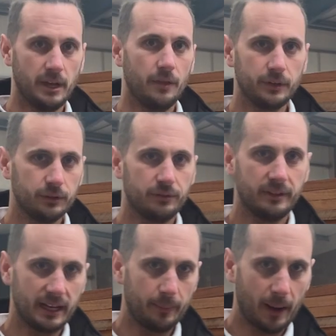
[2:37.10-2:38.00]
other good
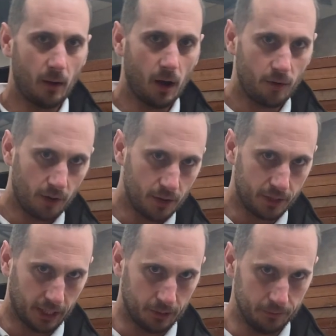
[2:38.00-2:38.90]
thing about
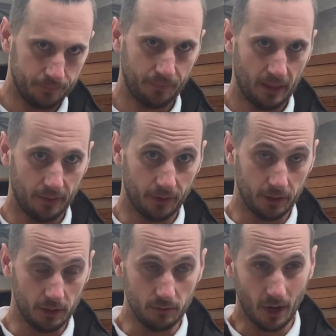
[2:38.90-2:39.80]
Iroko that
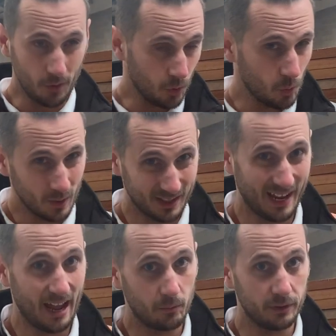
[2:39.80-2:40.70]
you don't always
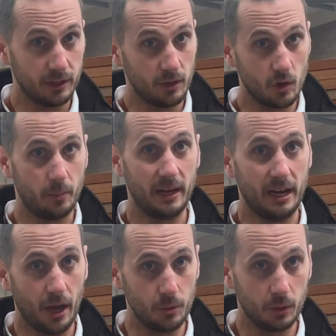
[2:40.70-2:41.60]
get with the European
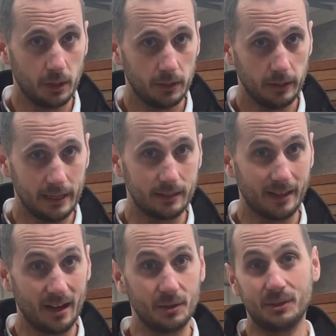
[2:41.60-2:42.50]
oak is
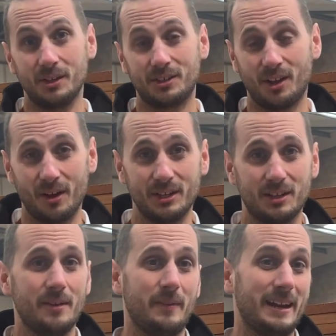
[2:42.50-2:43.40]
those size
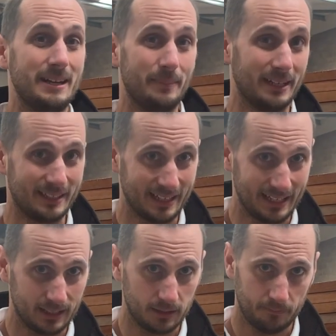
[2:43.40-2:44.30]

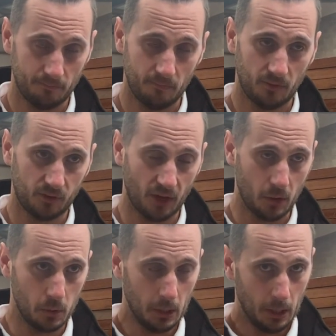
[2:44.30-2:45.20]
availabilities.
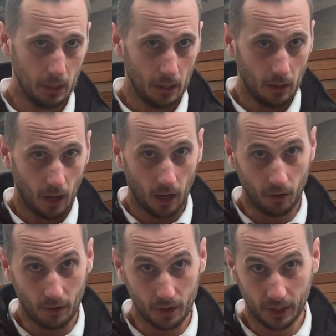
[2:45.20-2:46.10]
So
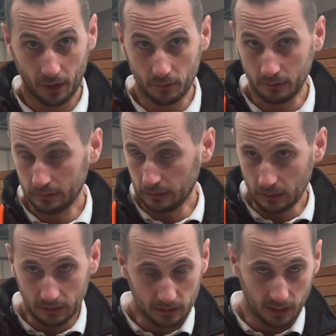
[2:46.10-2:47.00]
Iroko
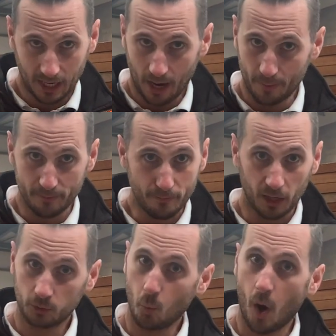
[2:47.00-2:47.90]
can come in
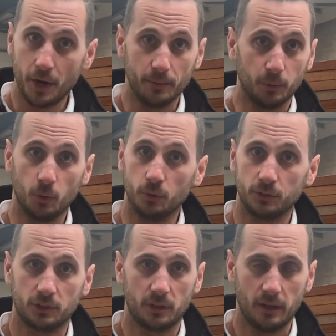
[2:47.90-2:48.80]
much wider
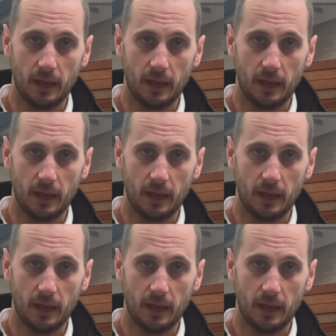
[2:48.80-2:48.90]
boards.